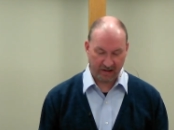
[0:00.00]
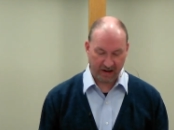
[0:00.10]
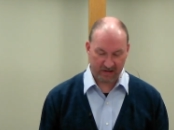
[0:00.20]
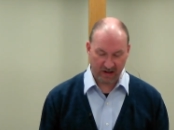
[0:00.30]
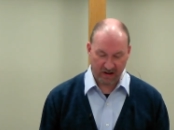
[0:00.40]

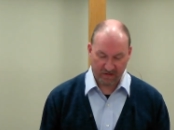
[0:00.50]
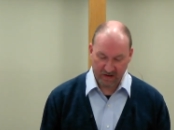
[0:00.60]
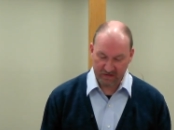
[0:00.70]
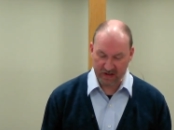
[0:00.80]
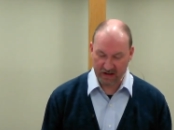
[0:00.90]
Isaiah
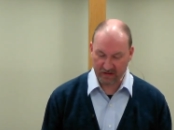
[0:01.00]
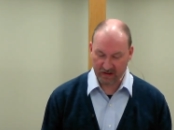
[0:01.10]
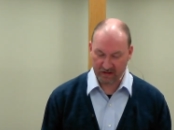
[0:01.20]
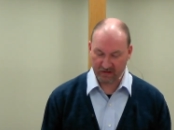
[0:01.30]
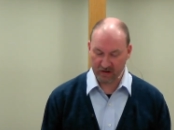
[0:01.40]
50,
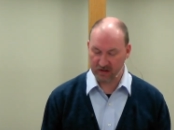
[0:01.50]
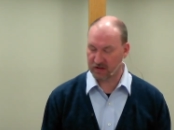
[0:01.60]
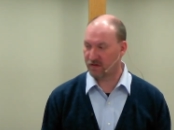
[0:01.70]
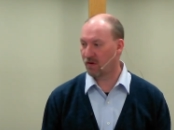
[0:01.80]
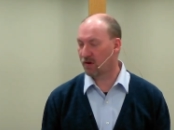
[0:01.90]
verses
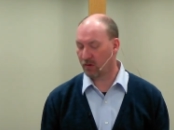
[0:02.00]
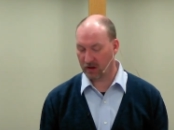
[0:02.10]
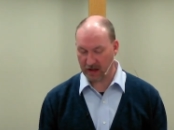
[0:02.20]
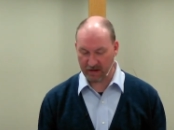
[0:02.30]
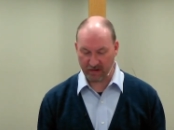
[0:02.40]
4 to
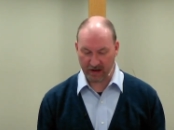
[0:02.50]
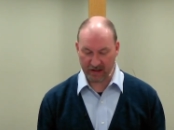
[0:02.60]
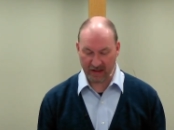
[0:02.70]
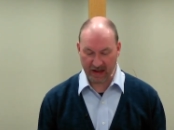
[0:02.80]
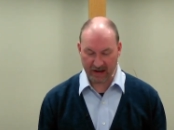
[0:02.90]
11, and
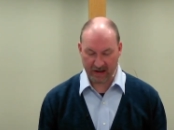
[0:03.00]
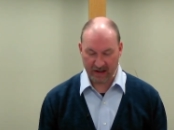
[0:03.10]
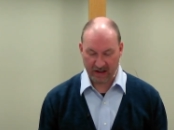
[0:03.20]
then